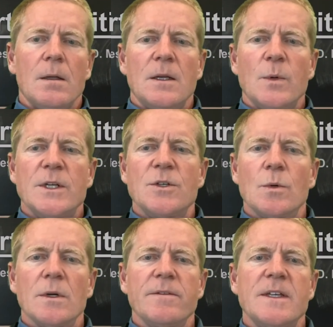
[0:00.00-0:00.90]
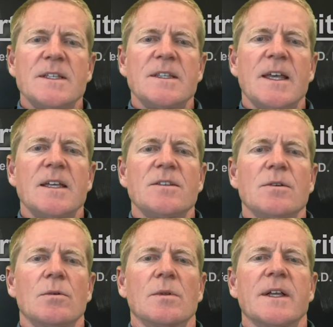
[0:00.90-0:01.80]
Now when you do all of these
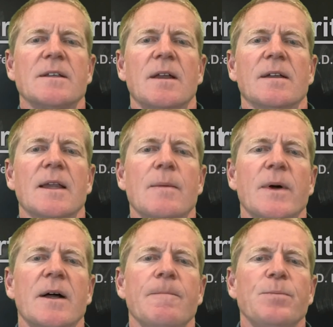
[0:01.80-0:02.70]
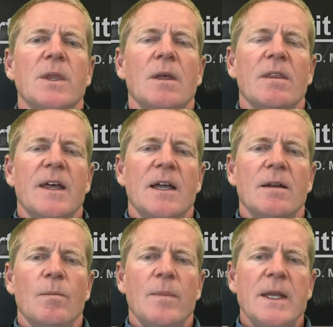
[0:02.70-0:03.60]
things, you'll get a number
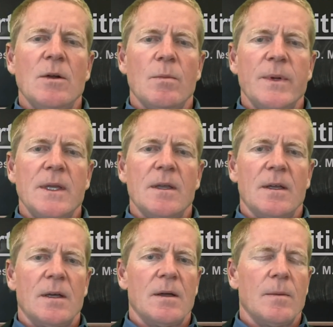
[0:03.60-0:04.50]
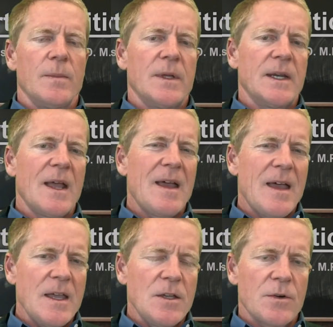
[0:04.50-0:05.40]
that may not be um, an
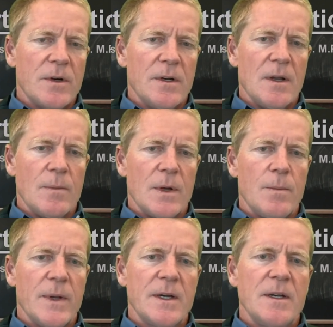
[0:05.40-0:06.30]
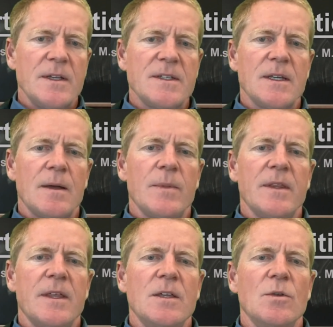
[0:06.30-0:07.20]
accurate number, but it is a
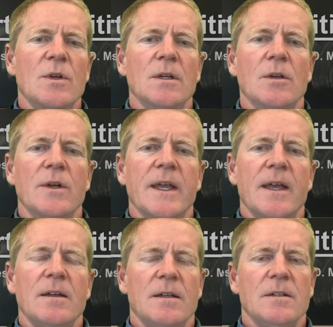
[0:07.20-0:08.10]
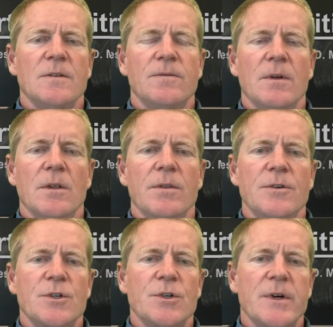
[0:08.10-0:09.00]
number that you can look at to follow
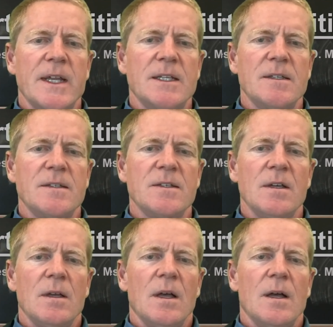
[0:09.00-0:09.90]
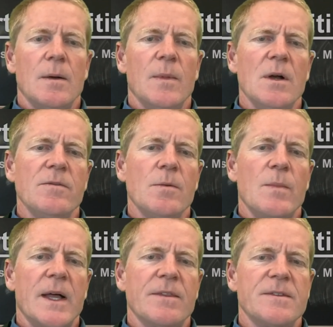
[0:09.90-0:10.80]
the trends um, over
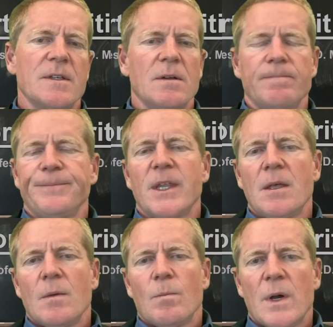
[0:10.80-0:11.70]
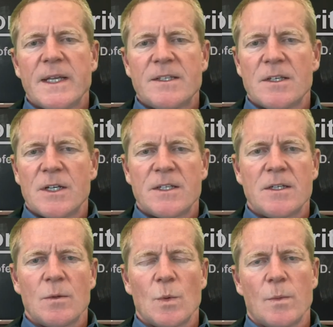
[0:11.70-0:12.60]
months. And my
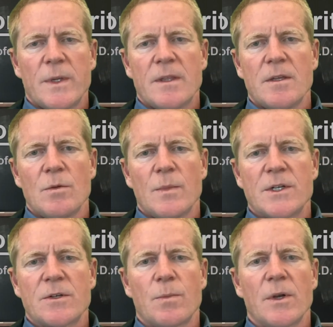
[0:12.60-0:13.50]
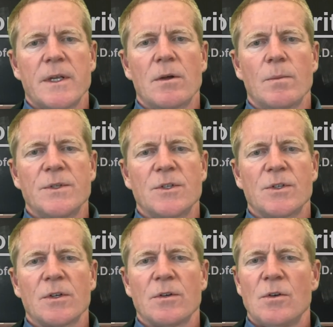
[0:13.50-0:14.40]
suggestion would be that you measure body
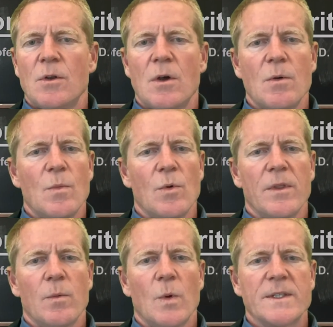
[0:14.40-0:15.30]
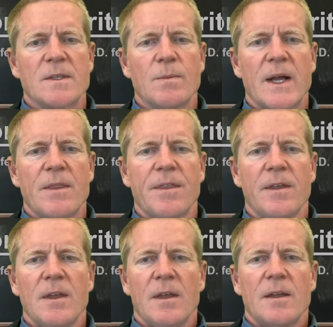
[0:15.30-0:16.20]
composition no more than once a month,
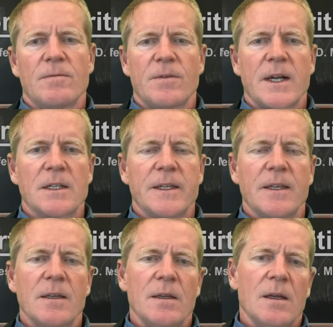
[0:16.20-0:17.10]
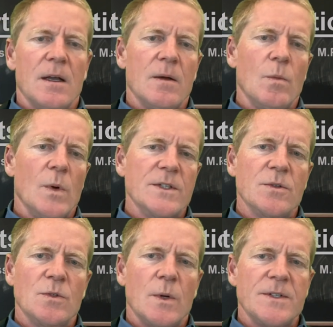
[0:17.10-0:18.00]
and frankly, uh,
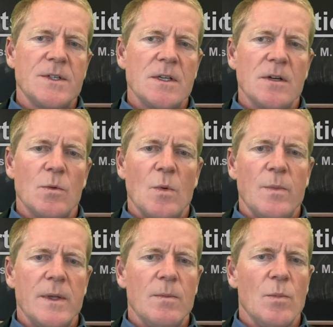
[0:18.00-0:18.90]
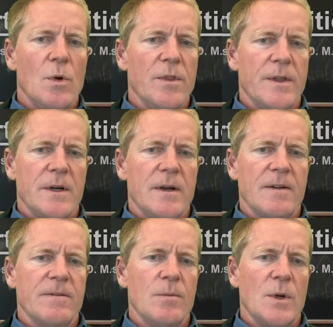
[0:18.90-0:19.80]
once or twice a year would be more than
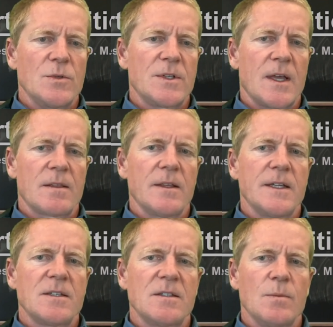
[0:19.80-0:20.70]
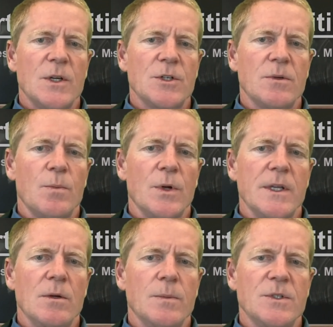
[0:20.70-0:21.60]
enough for most athletes to measure
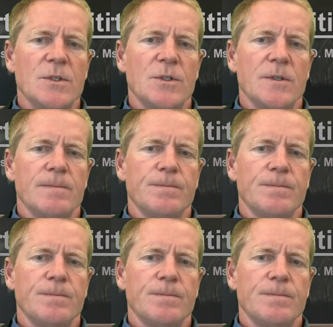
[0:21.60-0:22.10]
body composition.